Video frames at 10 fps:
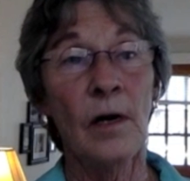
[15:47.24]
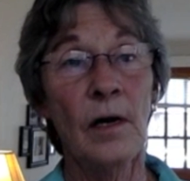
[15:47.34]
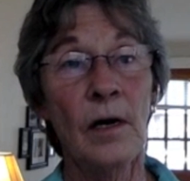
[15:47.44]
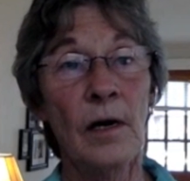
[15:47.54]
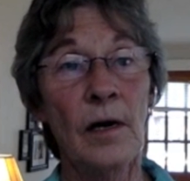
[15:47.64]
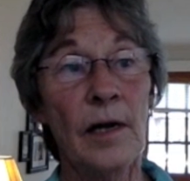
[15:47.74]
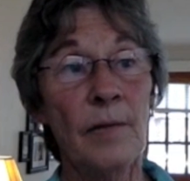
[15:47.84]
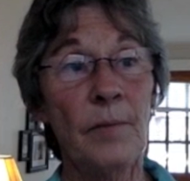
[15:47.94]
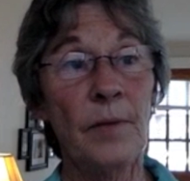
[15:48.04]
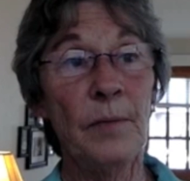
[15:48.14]

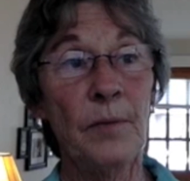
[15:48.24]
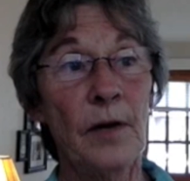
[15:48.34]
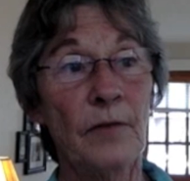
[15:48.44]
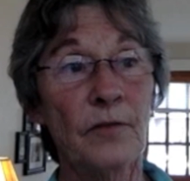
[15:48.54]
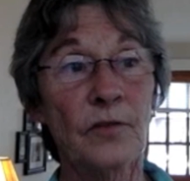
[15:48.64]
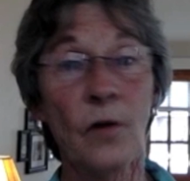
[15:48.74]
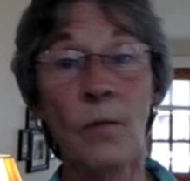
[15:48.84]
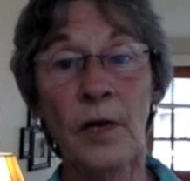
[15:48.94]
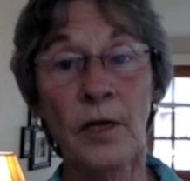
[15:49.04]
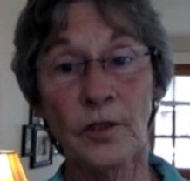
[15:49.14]
and people have so
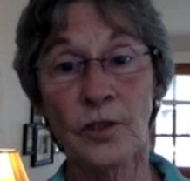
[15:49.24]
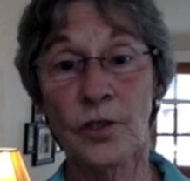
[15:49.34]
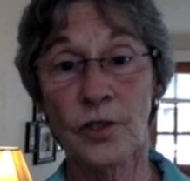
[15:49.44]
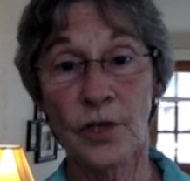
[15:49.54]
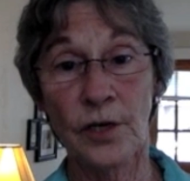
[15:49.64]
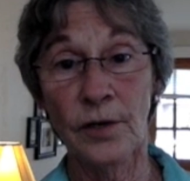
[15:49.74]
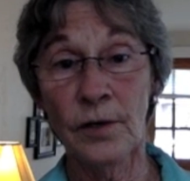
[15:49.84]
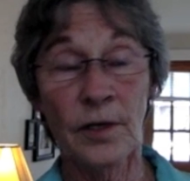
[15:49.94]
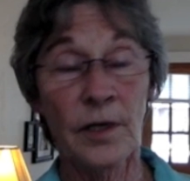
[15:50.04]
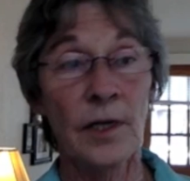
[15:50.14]
much to
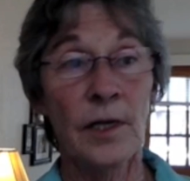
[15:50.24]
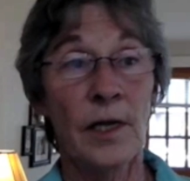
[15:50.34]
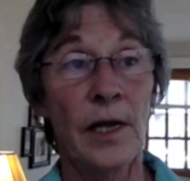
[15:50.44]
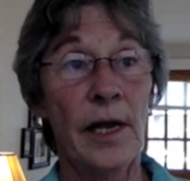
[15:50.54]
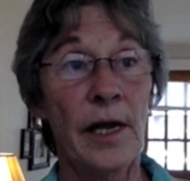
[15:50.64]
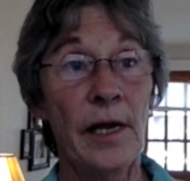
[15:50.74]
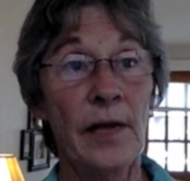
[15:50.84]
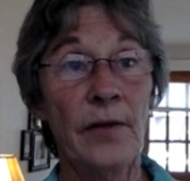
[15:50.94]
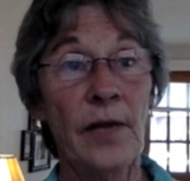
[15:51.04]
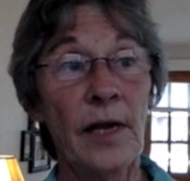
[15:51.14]
share,
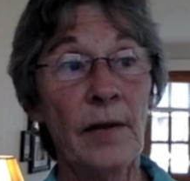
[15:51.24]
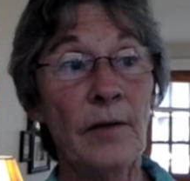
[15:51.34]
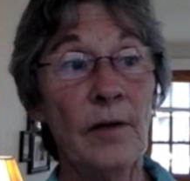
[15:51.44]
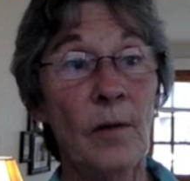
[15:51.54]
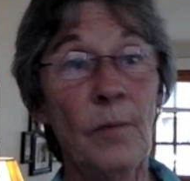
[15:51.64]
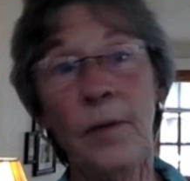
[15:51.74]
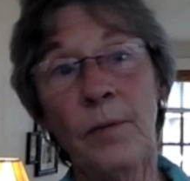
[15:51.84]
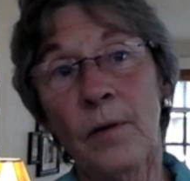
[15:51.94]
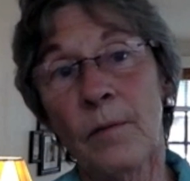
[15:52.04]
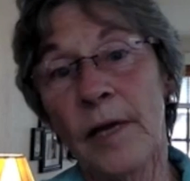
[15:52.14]
and that,
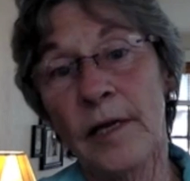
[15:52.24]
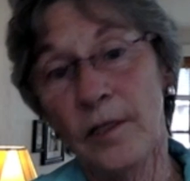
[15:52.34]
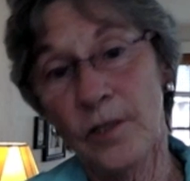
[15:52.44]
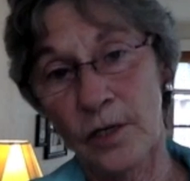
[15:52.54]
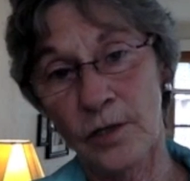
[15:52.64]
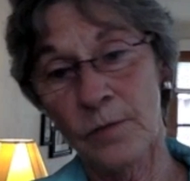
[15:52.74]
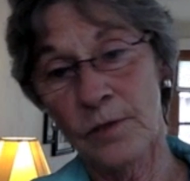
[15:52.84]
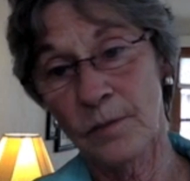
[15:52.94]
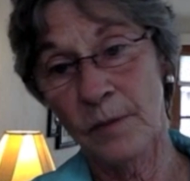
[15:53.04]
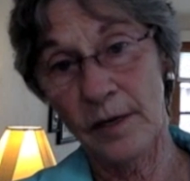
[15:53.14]
people are making
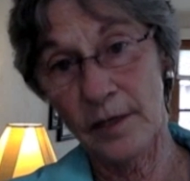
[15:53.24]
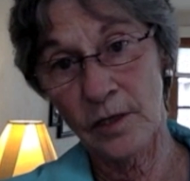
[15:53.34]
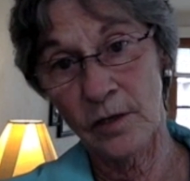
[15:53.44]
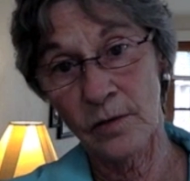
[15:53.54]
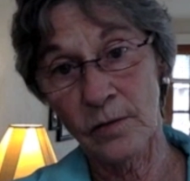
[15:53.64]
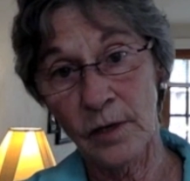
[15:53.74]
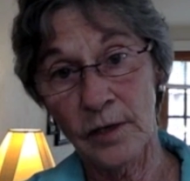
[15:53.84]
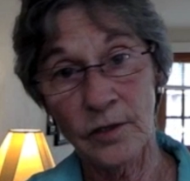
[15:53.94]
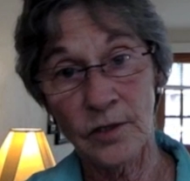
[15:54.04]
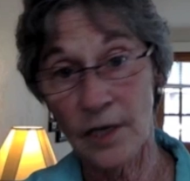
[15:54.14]
judgments about each other,
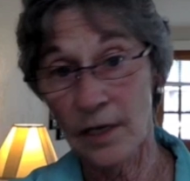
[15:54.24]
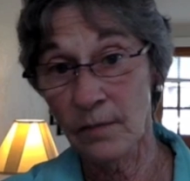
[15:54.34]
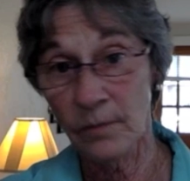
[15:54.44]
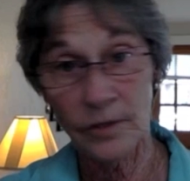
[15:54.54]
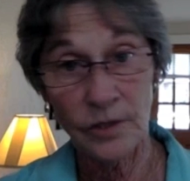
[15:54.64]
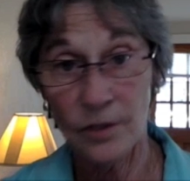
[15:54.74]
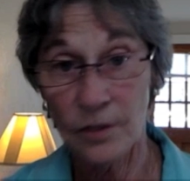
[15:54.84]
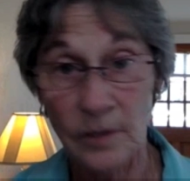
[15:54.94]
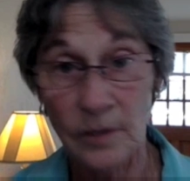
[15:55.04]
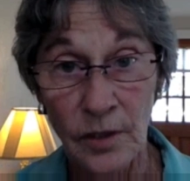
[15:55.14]
like you said, which,
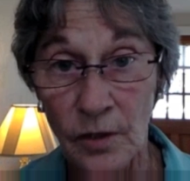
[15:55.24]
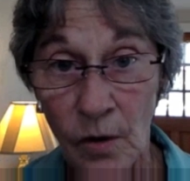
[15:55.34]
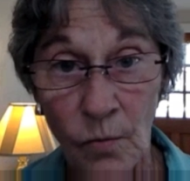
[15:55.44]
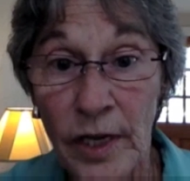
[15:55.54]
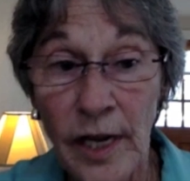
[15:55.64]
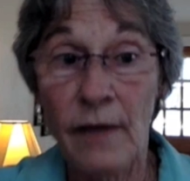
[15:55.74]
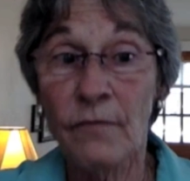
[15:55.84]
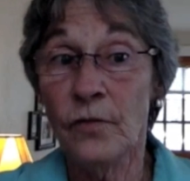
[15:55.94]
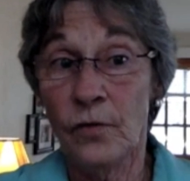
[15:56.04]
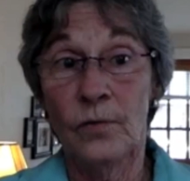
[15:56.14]
we
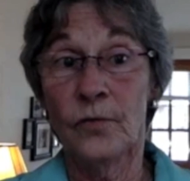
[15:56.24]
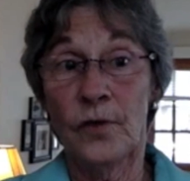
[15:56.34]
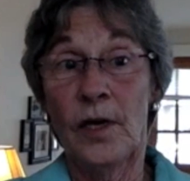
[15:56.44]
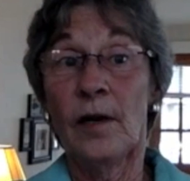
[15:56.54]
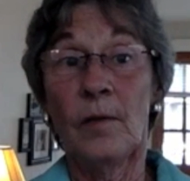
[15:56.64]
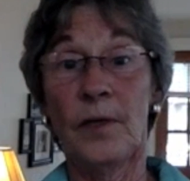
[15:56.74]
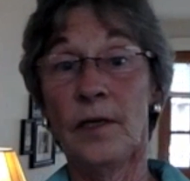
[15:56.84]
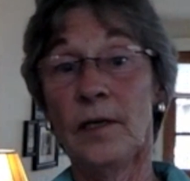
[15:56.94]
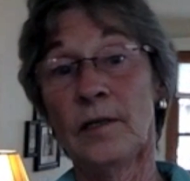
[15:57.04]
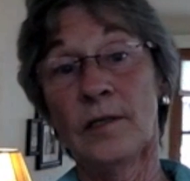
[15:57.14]
have the tools in
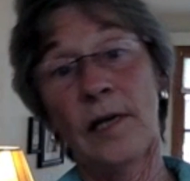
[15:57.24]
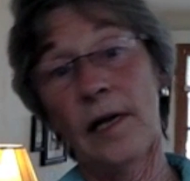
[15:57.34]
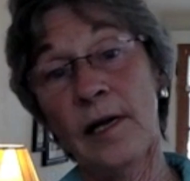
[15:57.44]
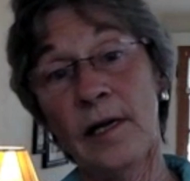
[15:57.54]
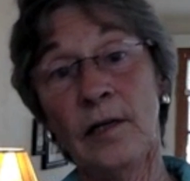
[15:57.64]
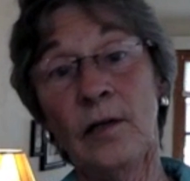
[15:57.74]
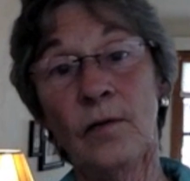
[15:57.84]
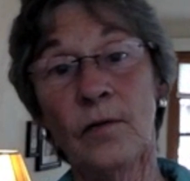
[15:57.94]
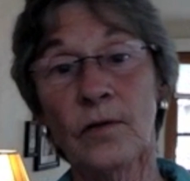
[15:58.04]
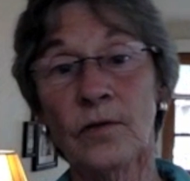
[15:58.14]
NLP to say, hey,
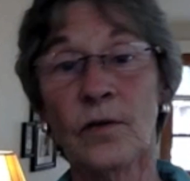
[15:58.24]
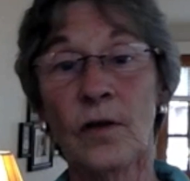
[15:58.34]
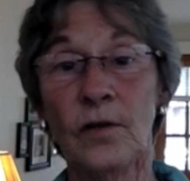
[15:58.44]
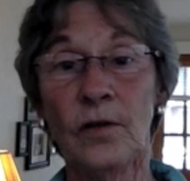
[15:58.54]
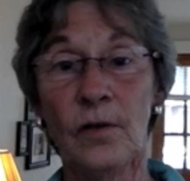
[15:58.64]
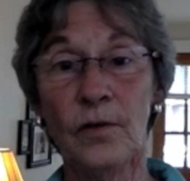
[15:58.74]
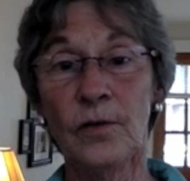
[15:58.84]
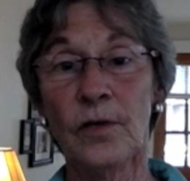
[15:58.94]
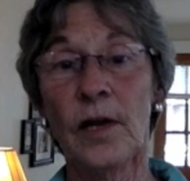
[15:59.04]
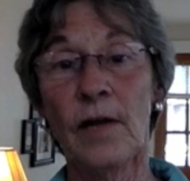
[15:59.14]
there's enough,
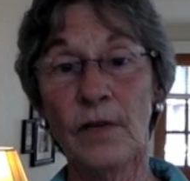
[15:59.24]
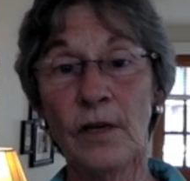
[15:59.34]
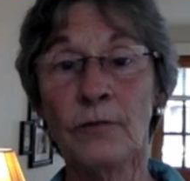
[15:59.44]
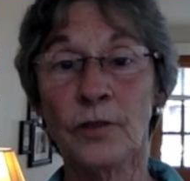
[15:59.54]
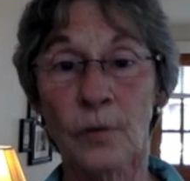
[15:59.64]
you can have enough